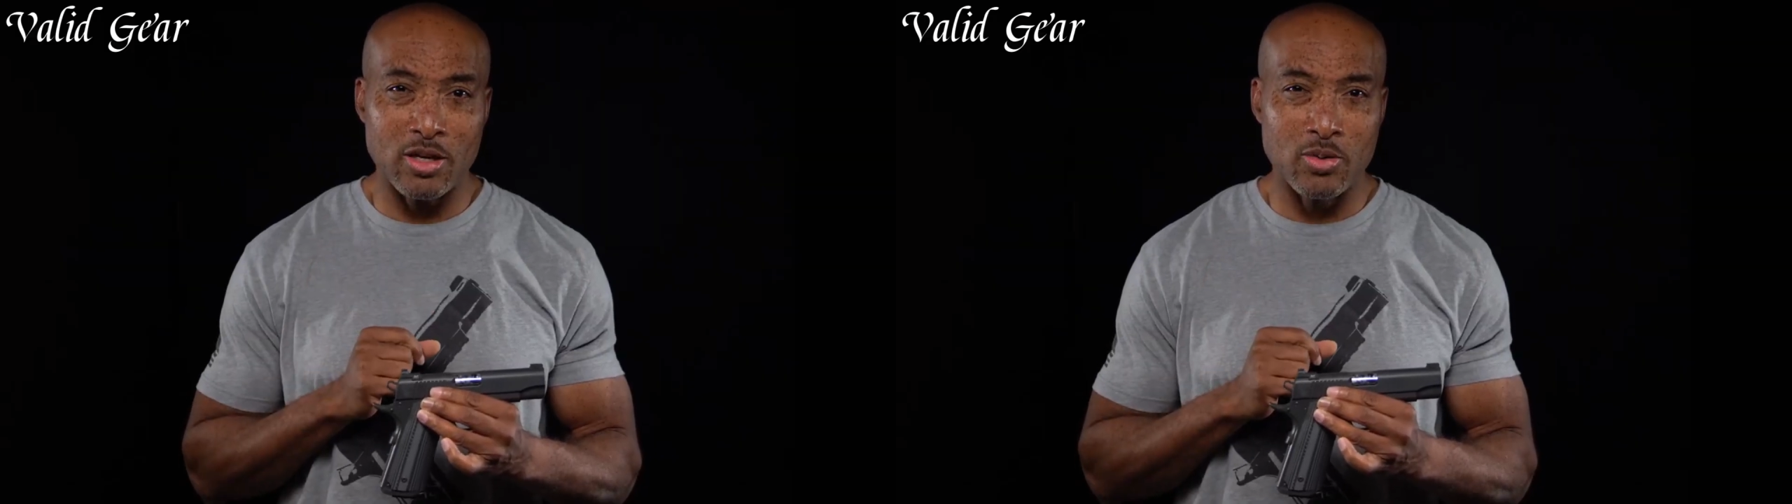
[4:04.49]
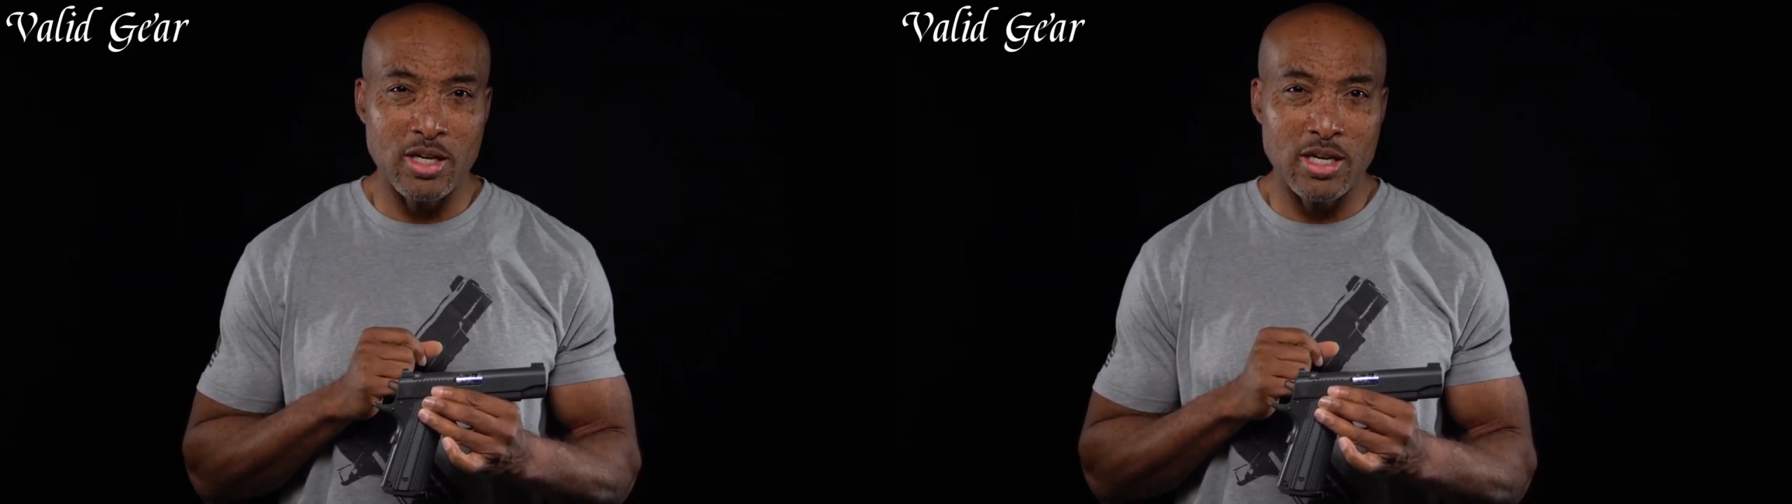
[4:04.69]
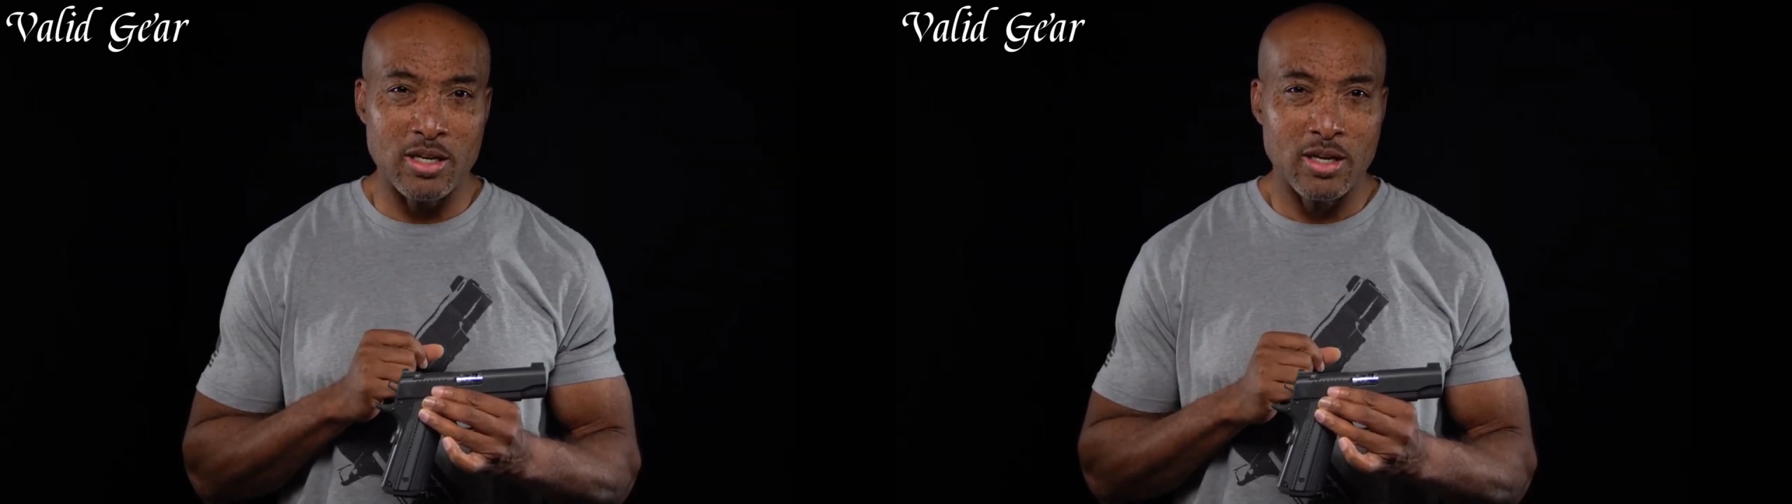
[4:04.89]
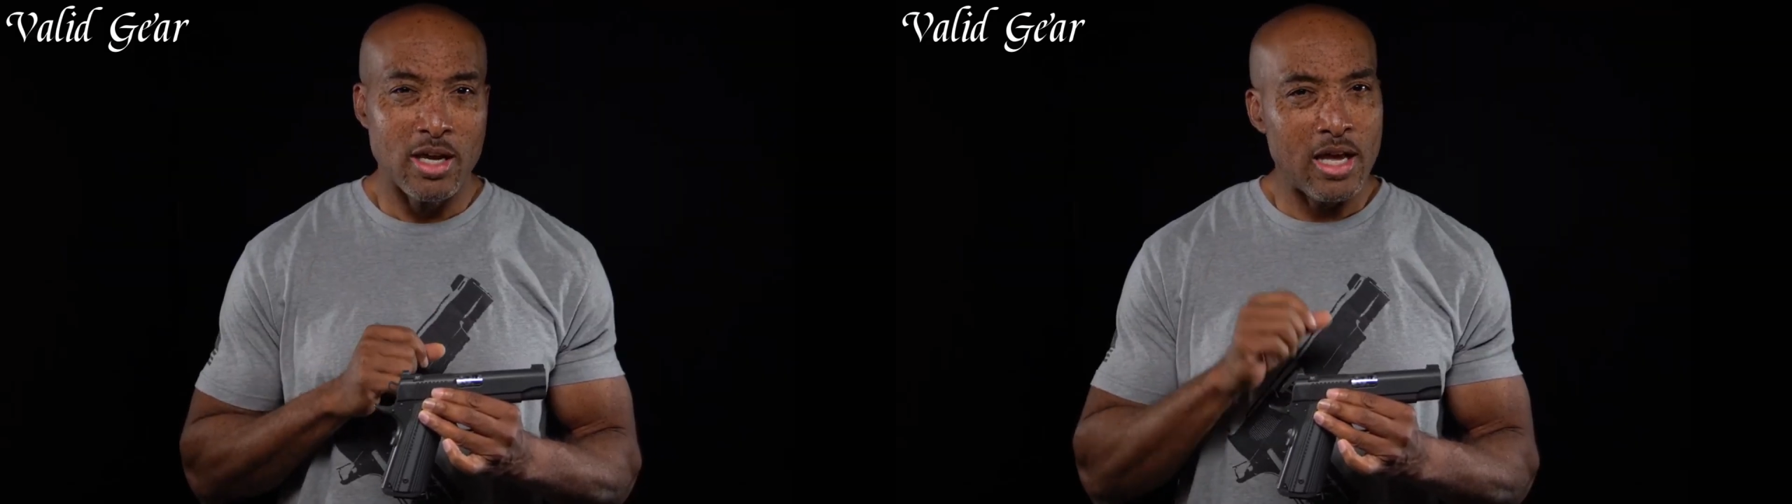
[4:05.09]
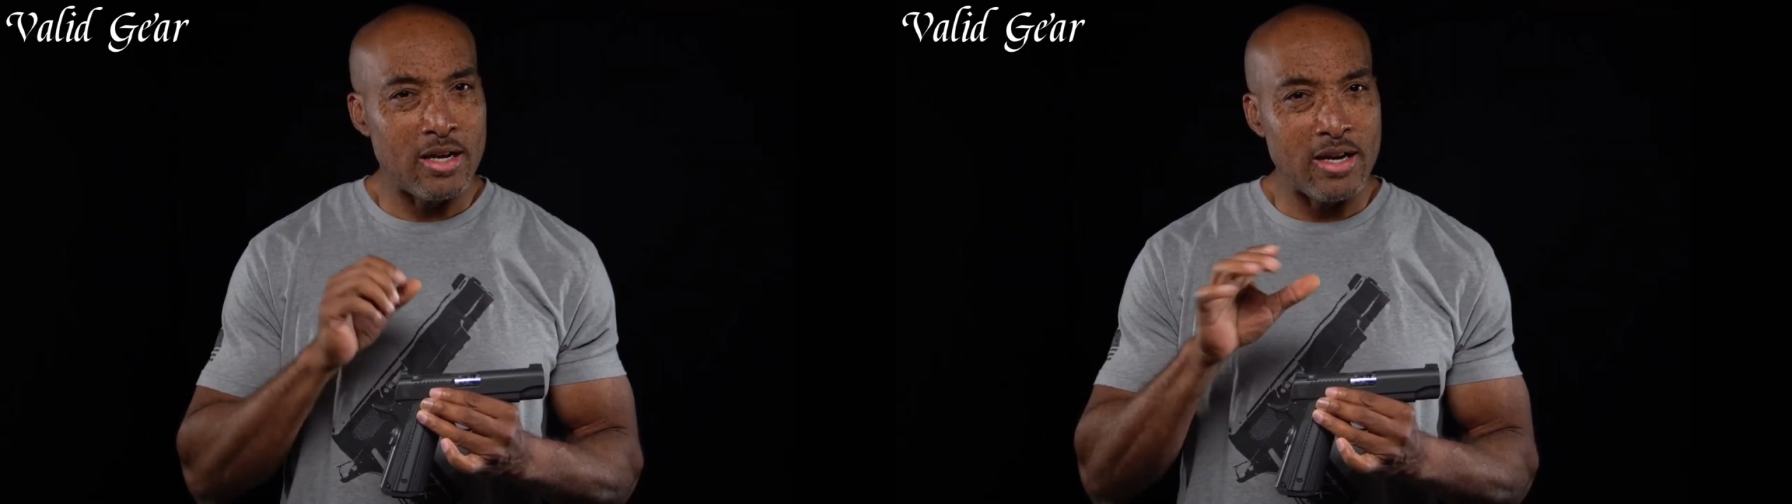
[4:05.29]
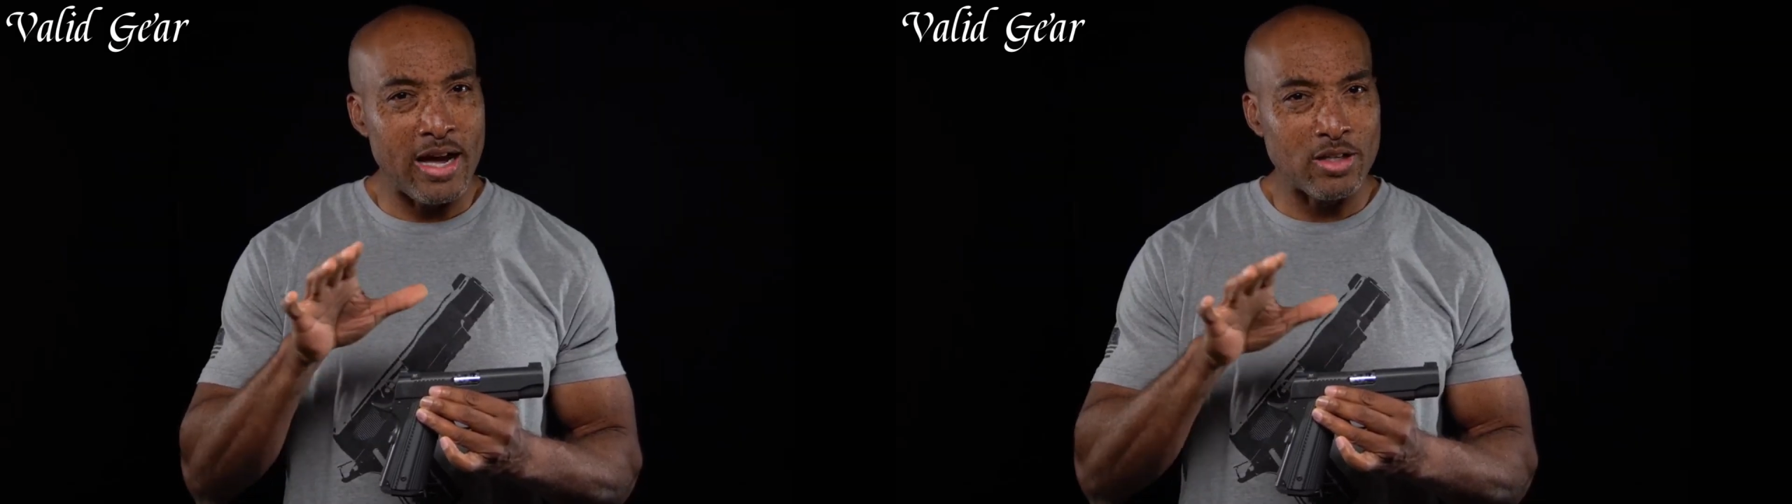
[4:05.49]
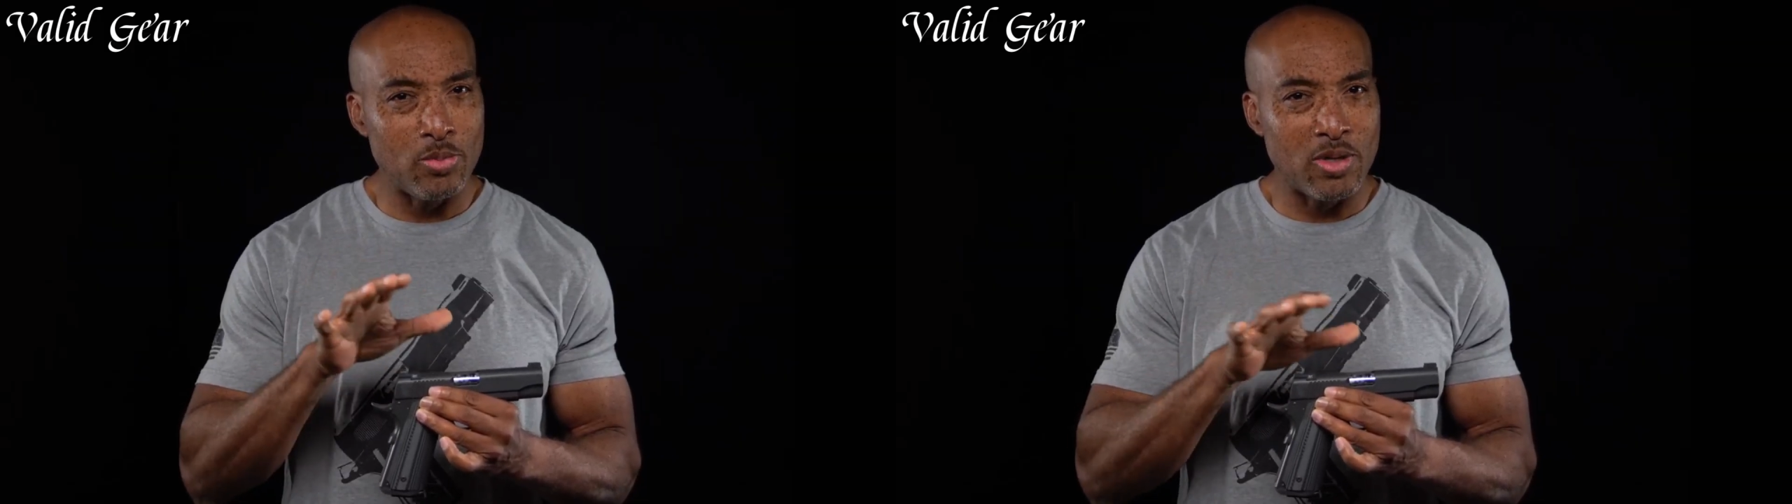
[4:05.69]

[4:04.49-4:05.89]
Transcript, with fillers: this pistol offers